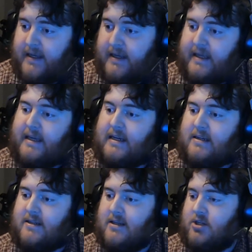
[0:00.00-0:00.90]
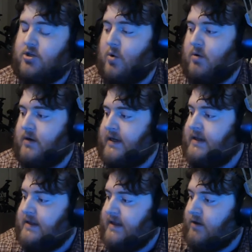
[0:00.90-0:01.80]
is the
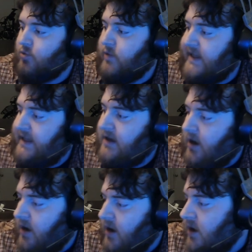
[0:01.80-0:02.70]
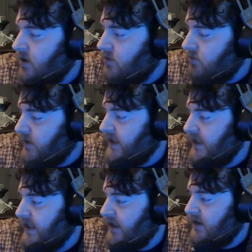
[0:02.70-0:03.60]
story that we are
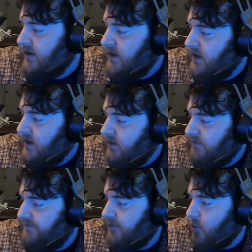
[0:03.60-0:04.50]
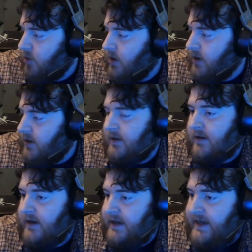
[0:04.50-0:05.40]
reading
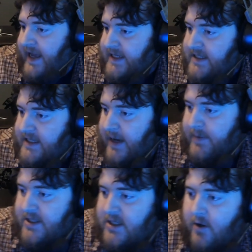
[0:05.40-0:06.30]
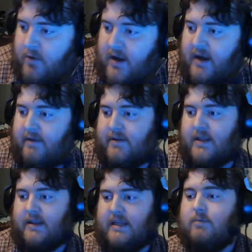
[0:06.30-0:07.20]
for next episode of
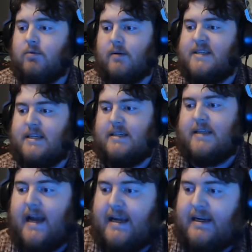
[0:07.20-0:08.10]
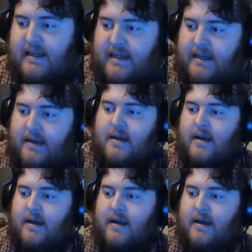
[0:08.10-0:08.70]
the Libram Society.